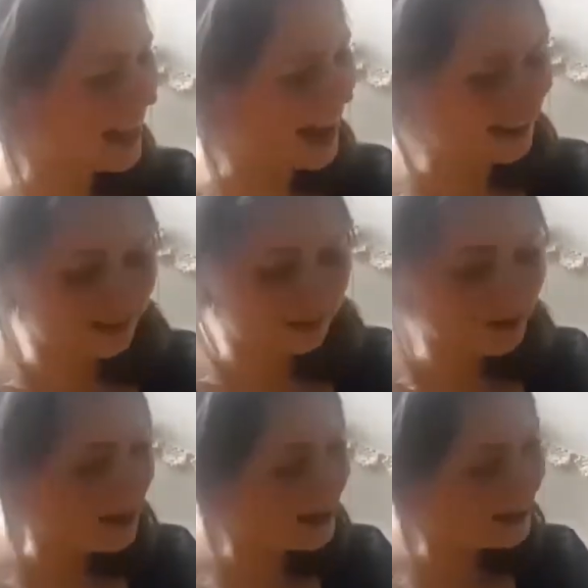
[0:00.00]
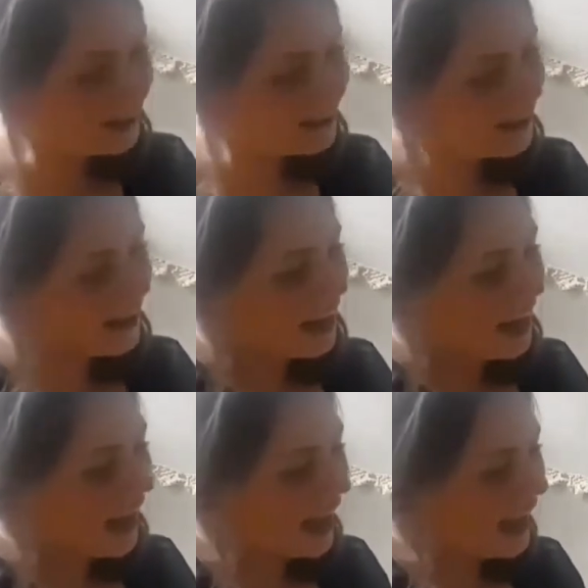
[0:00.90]
Last one.
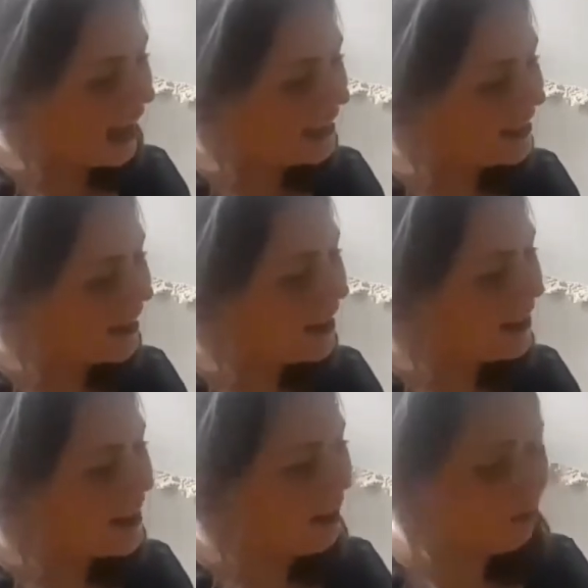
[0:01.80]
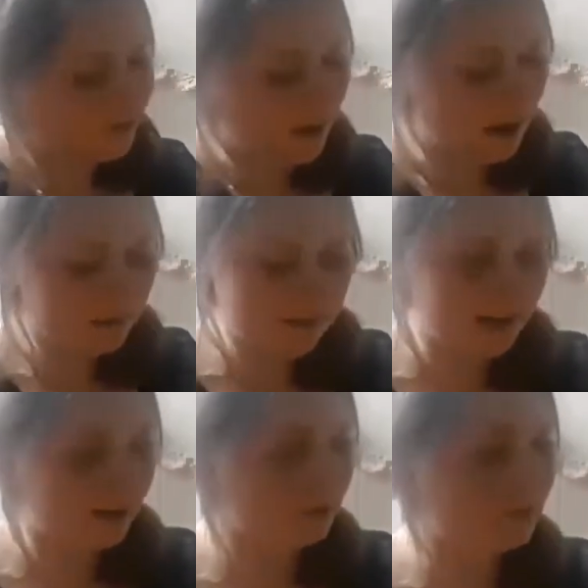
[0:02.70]
And on that farm
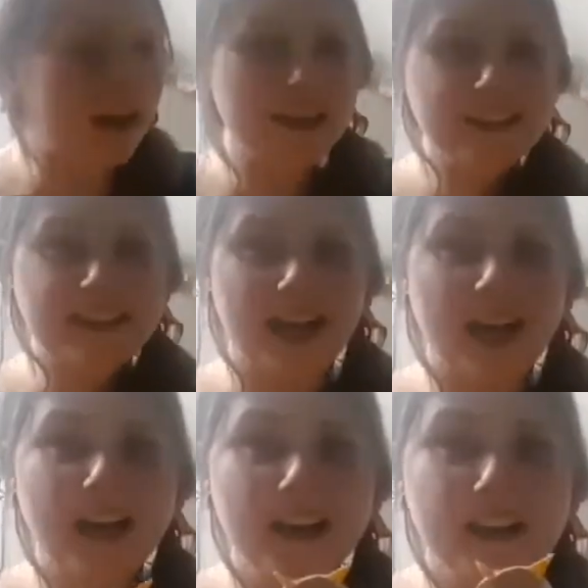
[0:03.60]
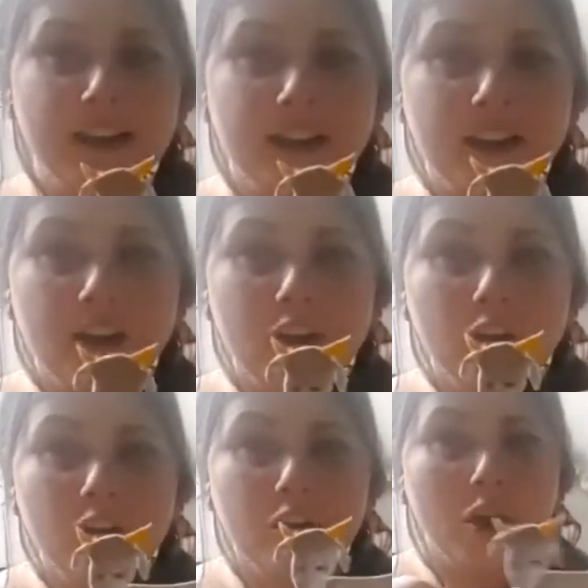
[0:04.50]
there was a
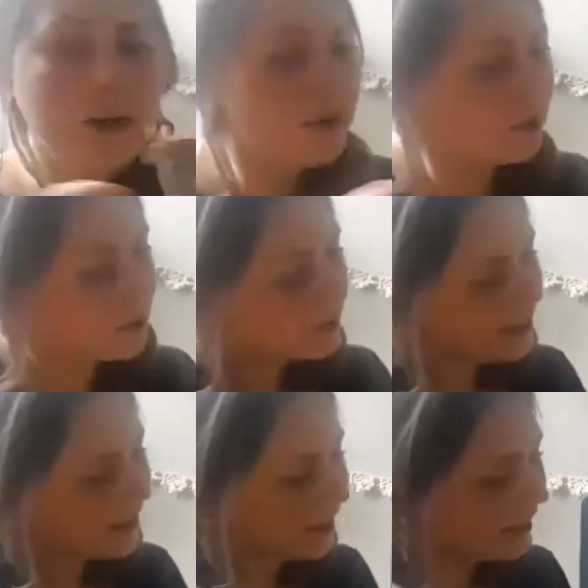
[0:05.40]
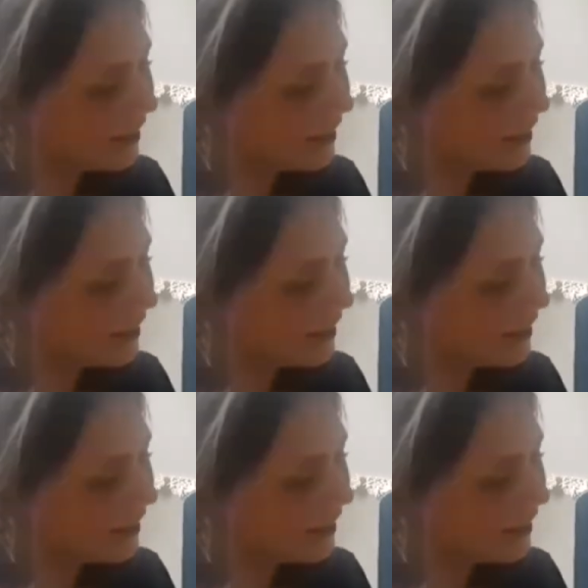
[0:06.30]
goat.